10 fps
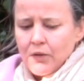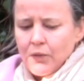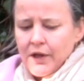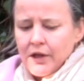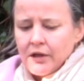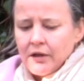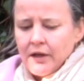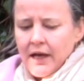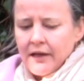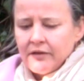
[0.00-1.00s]
we
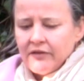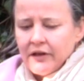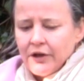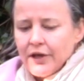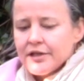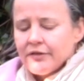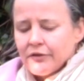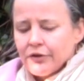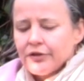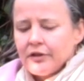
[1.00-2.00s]
had great
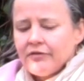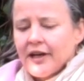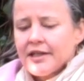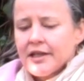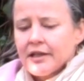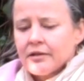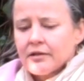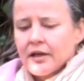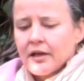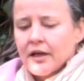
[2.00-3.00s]
difficulty
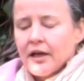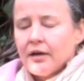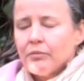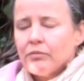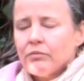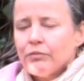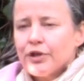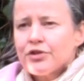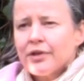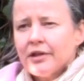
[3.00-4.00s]
finding
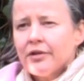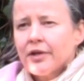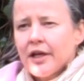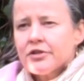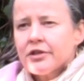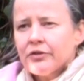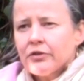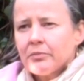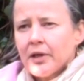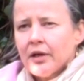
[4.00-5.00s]
retreat
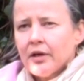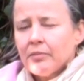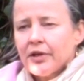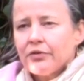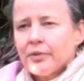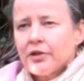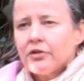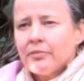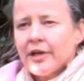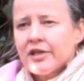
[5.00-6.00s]
locations, a place we could
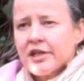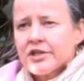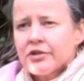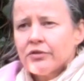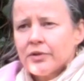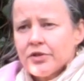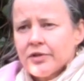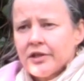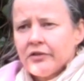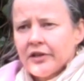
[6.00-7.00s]
do meditations
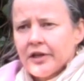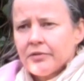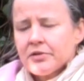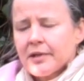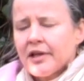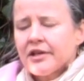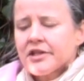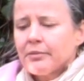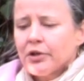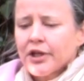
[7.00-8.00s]
retreats there. We spent a lot of
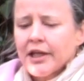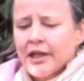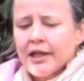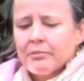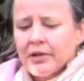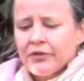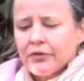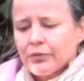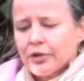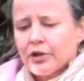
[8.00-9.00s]
time looking, and
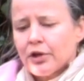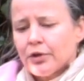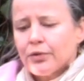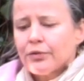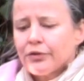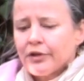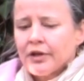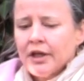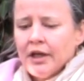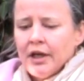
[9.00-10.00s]
places would close
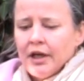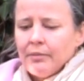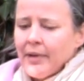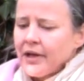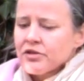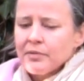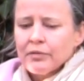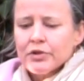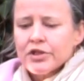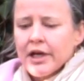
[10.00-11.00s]
or
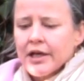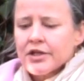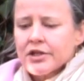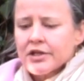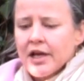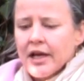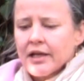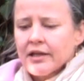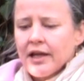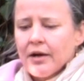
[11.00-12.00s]
management would change,
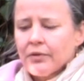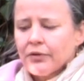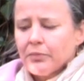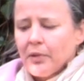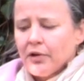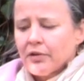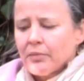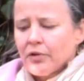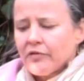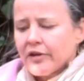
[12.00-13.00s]
and that was part of the
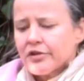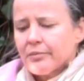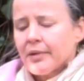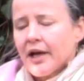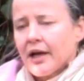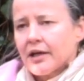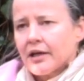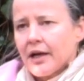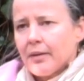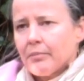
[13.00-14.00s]
motivation behind